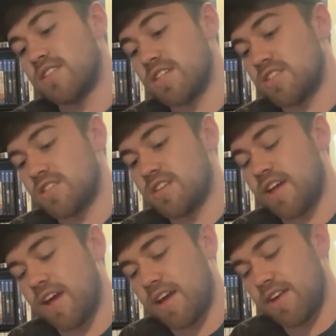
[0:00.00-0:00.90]
edition.
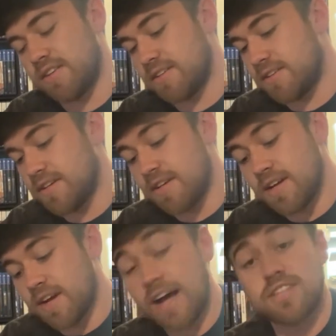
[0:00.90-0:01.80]
And
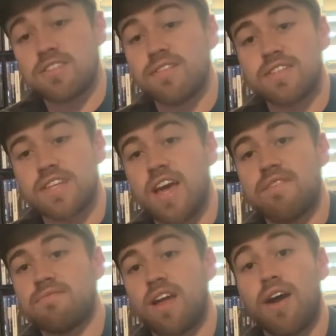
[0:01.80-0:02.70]
I just love this
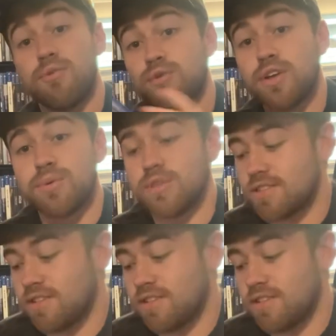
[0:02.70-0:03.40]
game. I really want the